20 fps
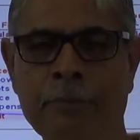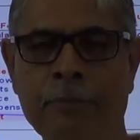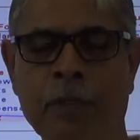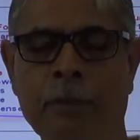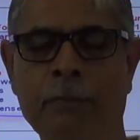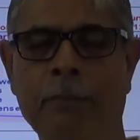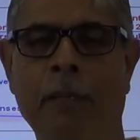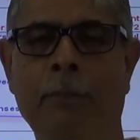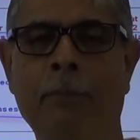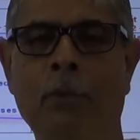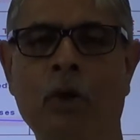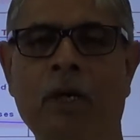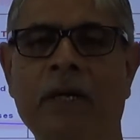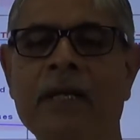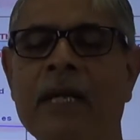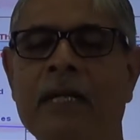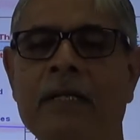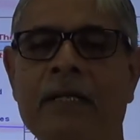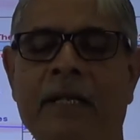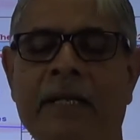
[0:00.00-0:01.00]
memoranda
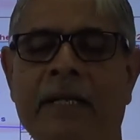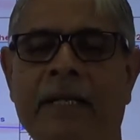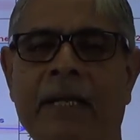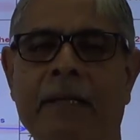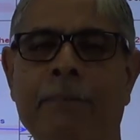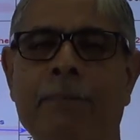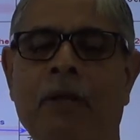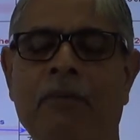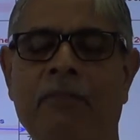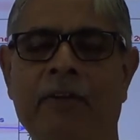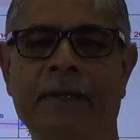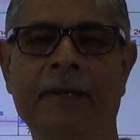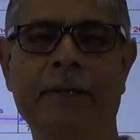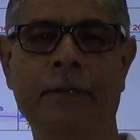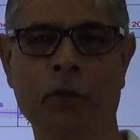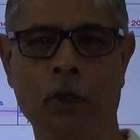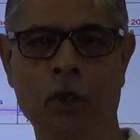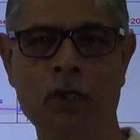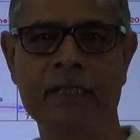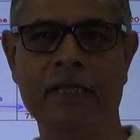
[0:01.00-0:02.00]
trading and profit and
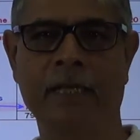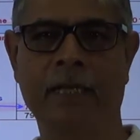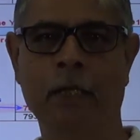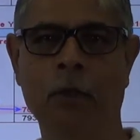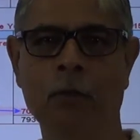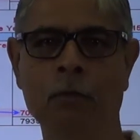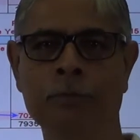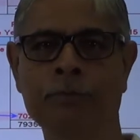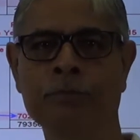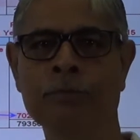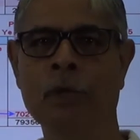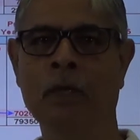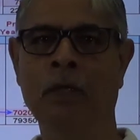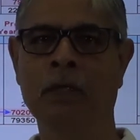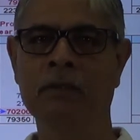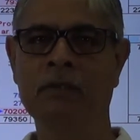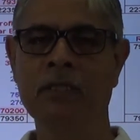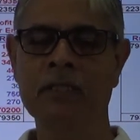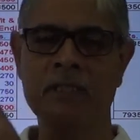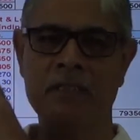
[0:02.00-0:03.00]
loss account.
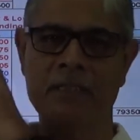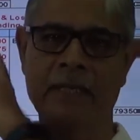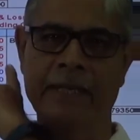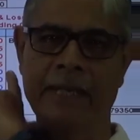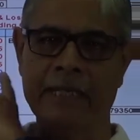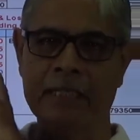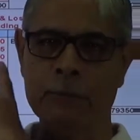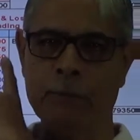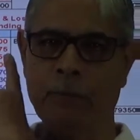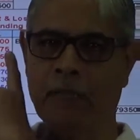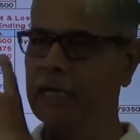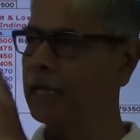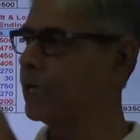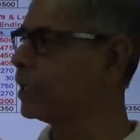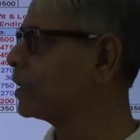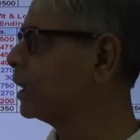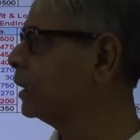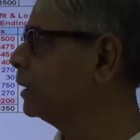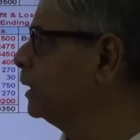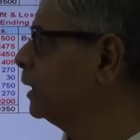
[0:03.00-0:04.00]
This is an
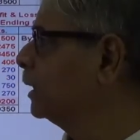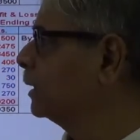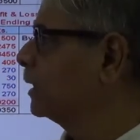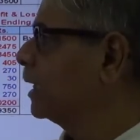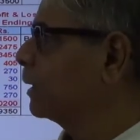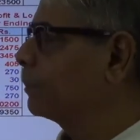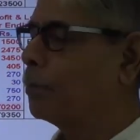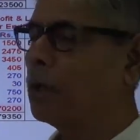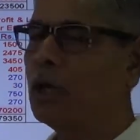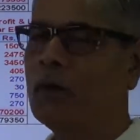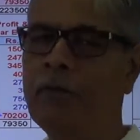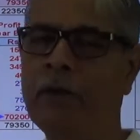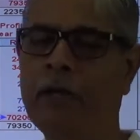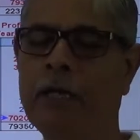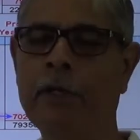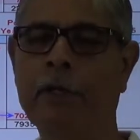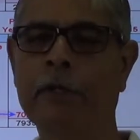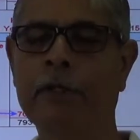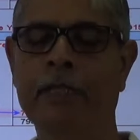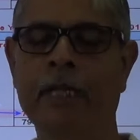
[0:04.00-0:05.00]
explanation that profit
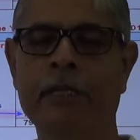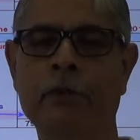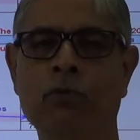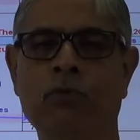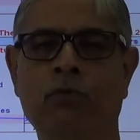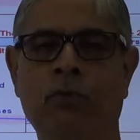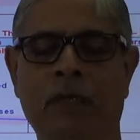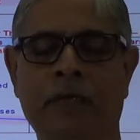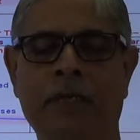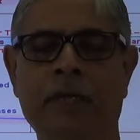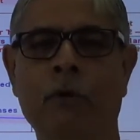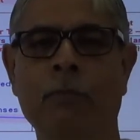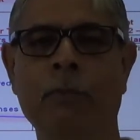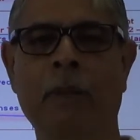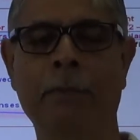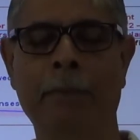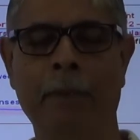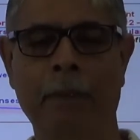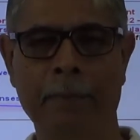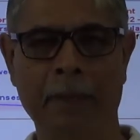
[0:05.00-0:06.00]
that you work out by
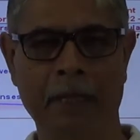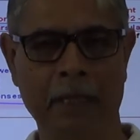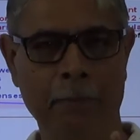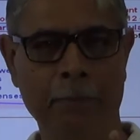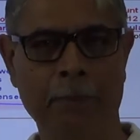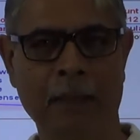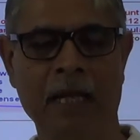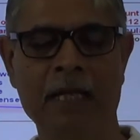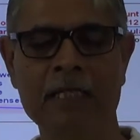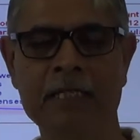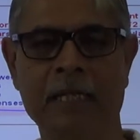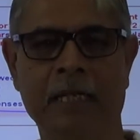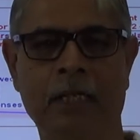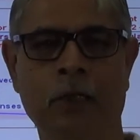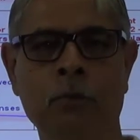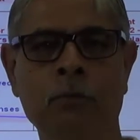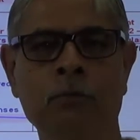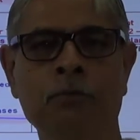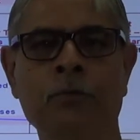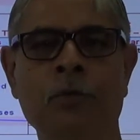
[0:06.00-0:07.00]
preparing branch account
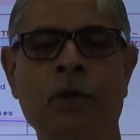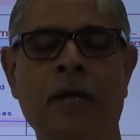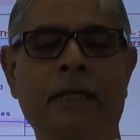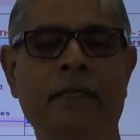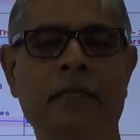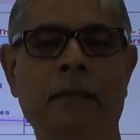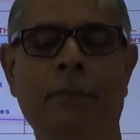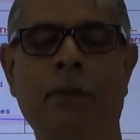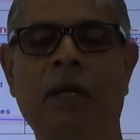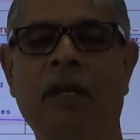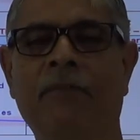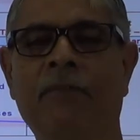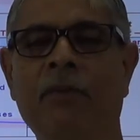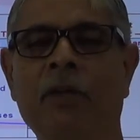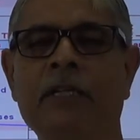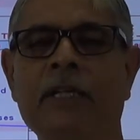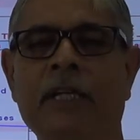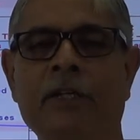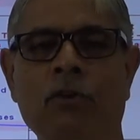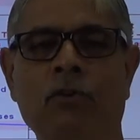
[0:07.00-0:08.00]
and the profit
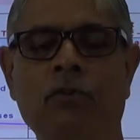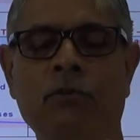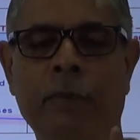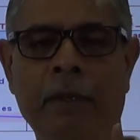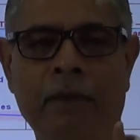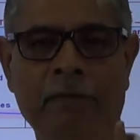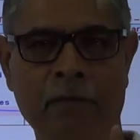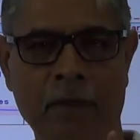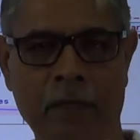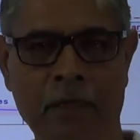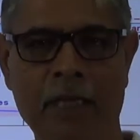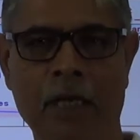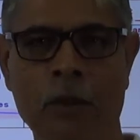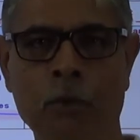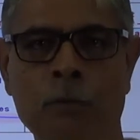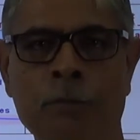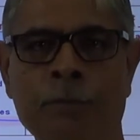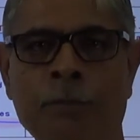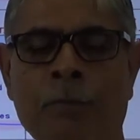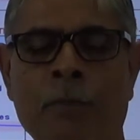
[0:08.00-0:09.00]
that you may work out
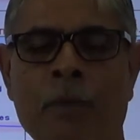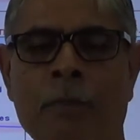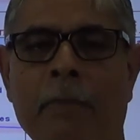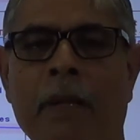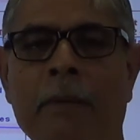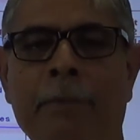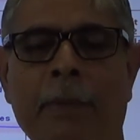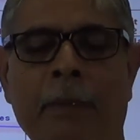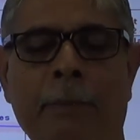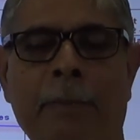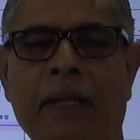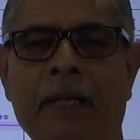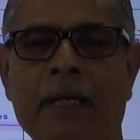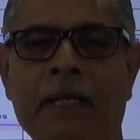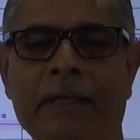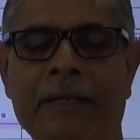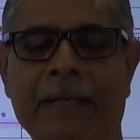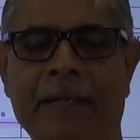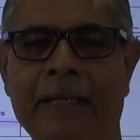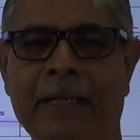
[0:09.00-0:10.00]
by preparing
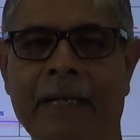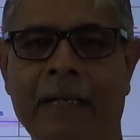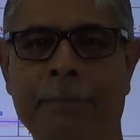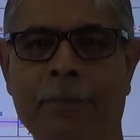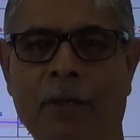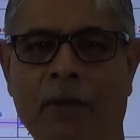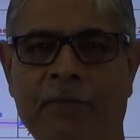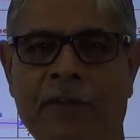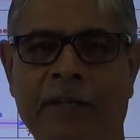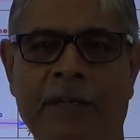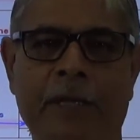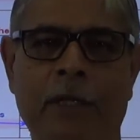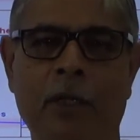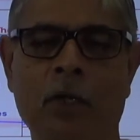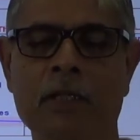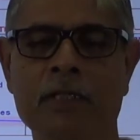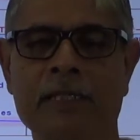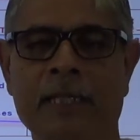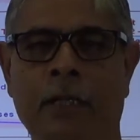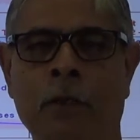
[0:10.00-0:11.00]
trading and profit and loss
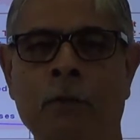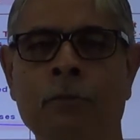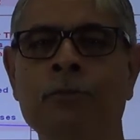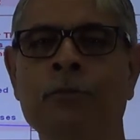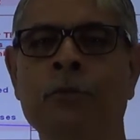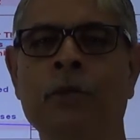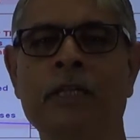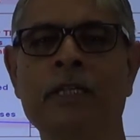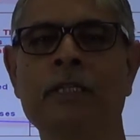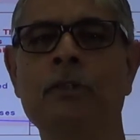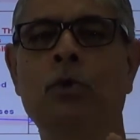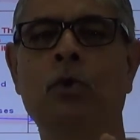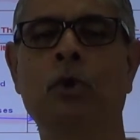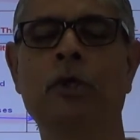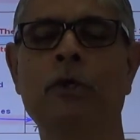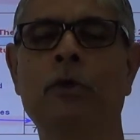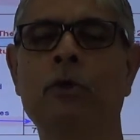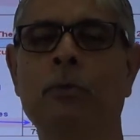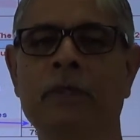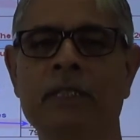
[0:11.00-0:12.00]
account is going
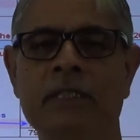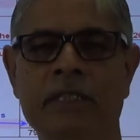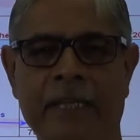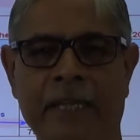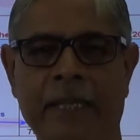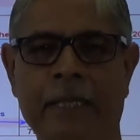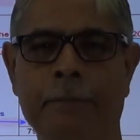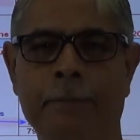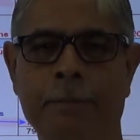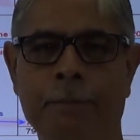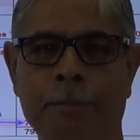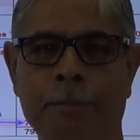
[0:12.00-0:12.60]
to be same.